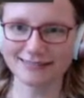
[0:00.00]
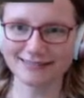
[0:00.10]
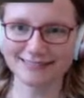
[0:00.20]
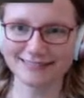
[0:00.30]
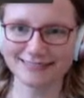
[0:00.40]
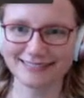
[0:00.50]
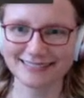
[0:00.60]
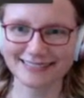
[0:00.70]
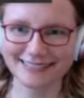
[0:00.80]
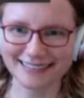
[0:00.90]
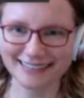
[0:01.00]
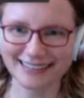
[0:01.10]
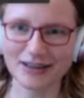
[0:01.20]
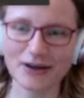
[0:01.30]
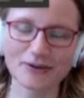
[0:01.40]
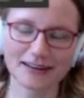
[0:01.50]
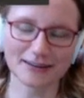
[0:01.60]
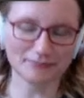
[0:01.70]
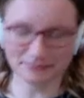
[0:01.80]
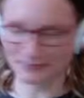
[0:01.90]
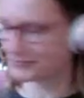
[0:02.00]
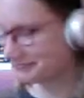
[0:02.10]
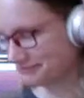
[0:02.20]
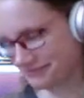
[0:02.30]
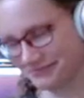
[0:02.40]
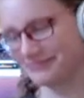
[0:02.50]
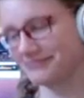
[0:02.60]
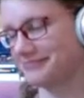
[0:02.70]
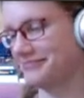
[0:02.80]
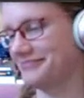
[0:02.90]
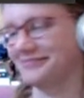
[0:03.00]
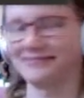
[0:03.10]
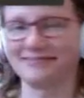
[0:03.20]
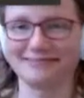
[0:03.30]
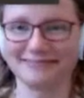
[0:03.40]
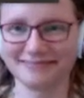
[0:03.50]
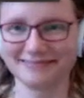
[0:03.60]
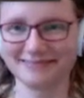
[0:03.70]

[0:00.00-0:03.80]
Yes, because I am not nearsighted.